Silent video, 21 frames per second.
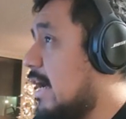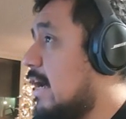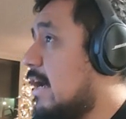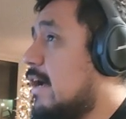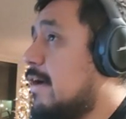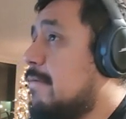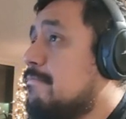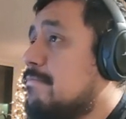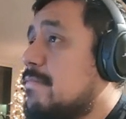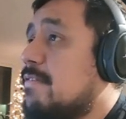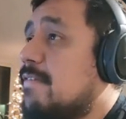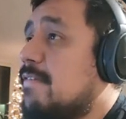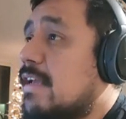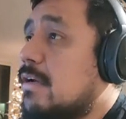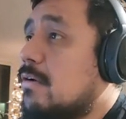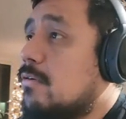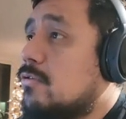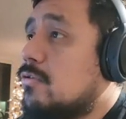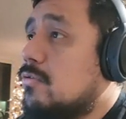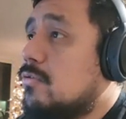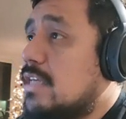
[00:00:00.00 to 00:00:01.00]
If I go
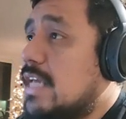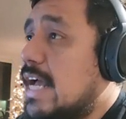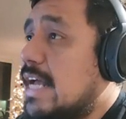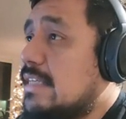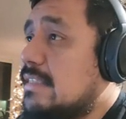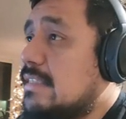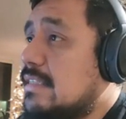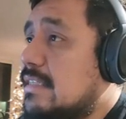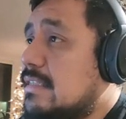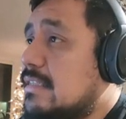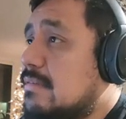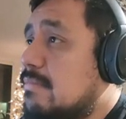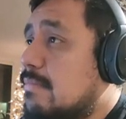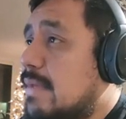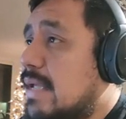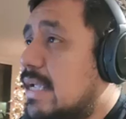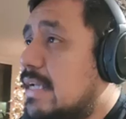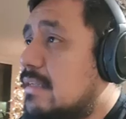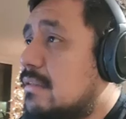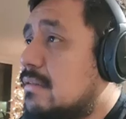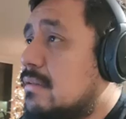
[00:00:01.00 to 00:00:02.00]
to the assets
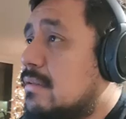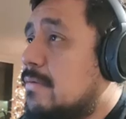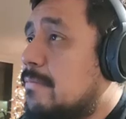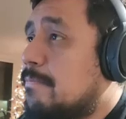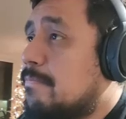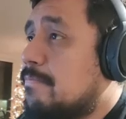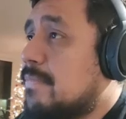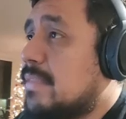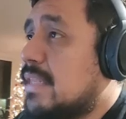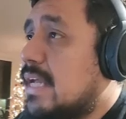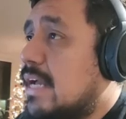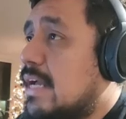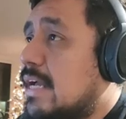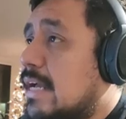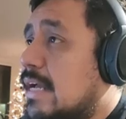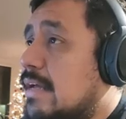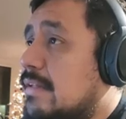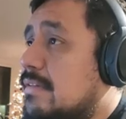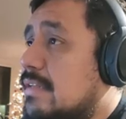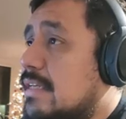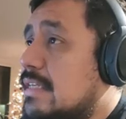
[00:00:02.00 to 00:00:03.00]
mail
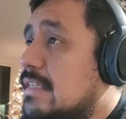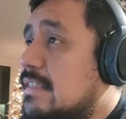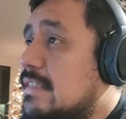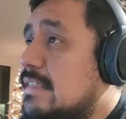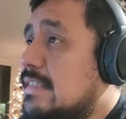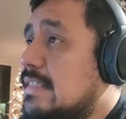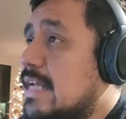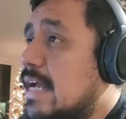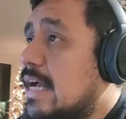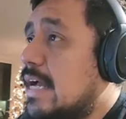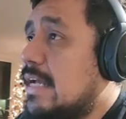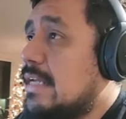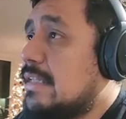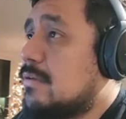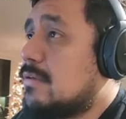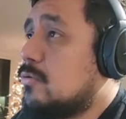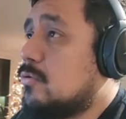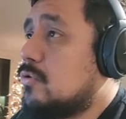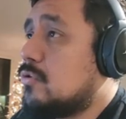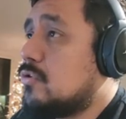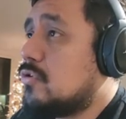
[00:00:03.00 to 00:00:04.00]
and inside
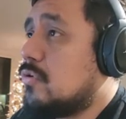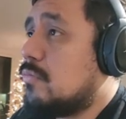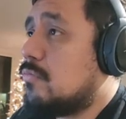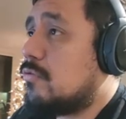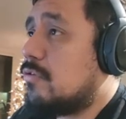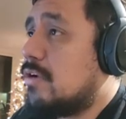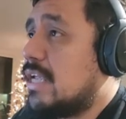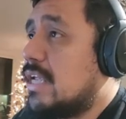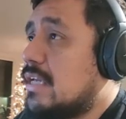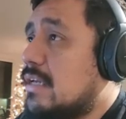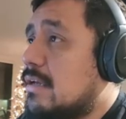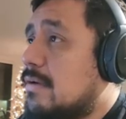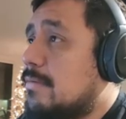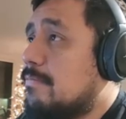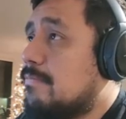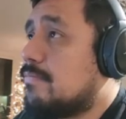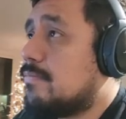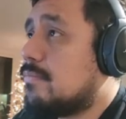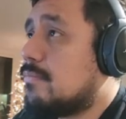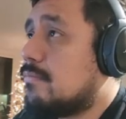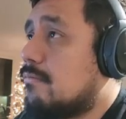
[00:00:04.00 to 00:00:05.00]
custom rig,
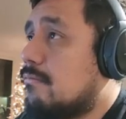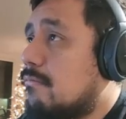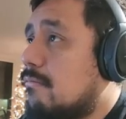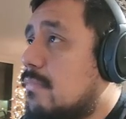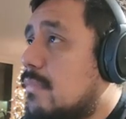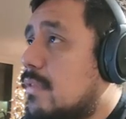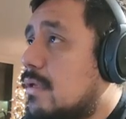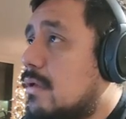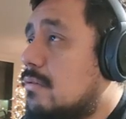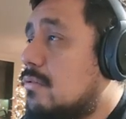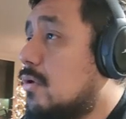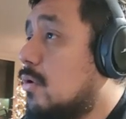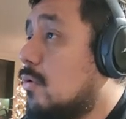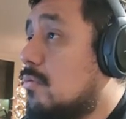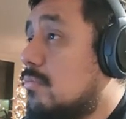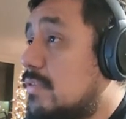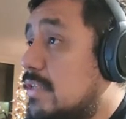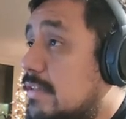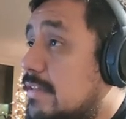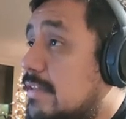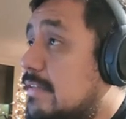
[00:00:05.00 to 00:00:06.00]
no,
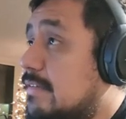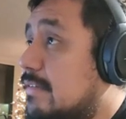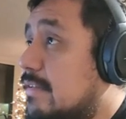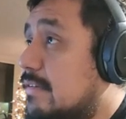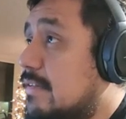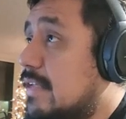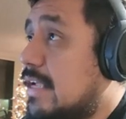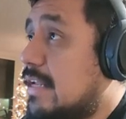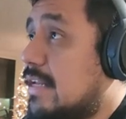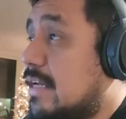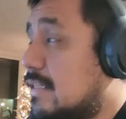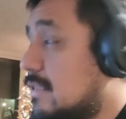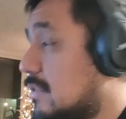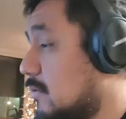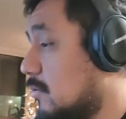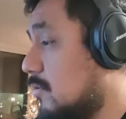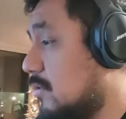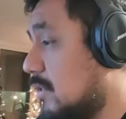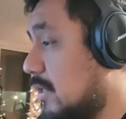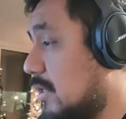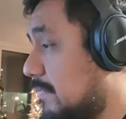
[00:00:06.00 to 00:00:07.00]
the data is
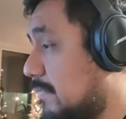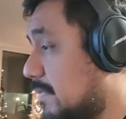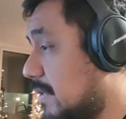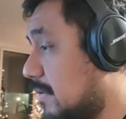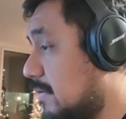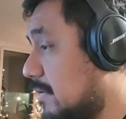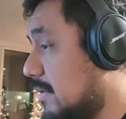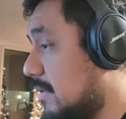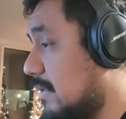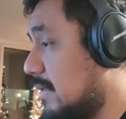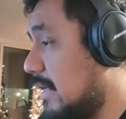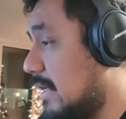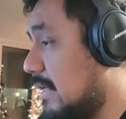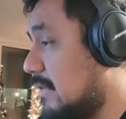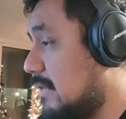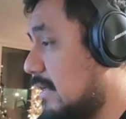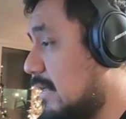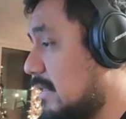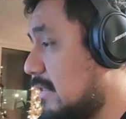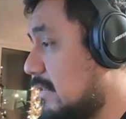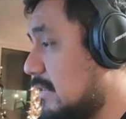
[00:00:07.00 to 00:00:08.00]
not saved here. The data
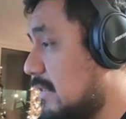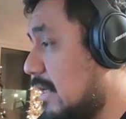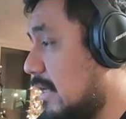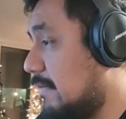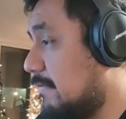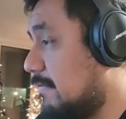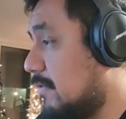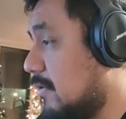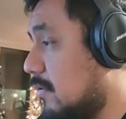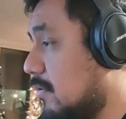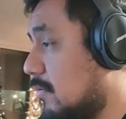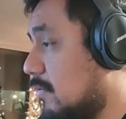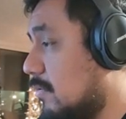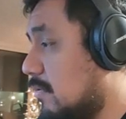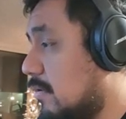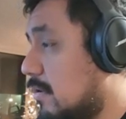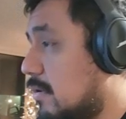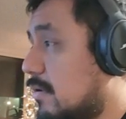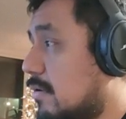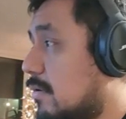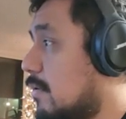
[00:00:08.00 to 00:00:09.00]
is saved on
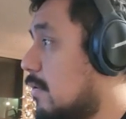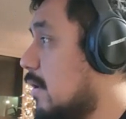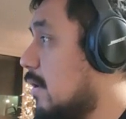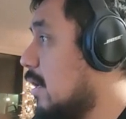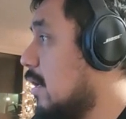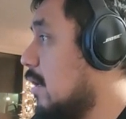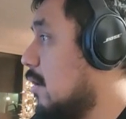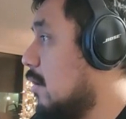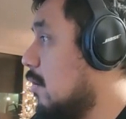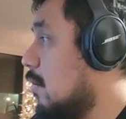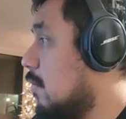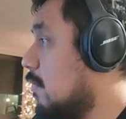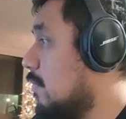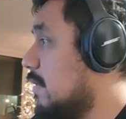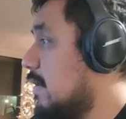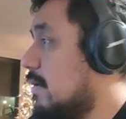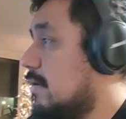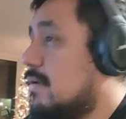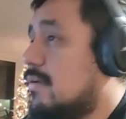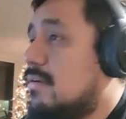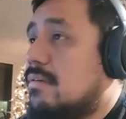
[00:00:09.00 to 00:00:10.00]

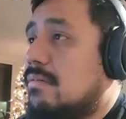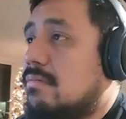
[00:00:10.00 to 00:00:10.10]
the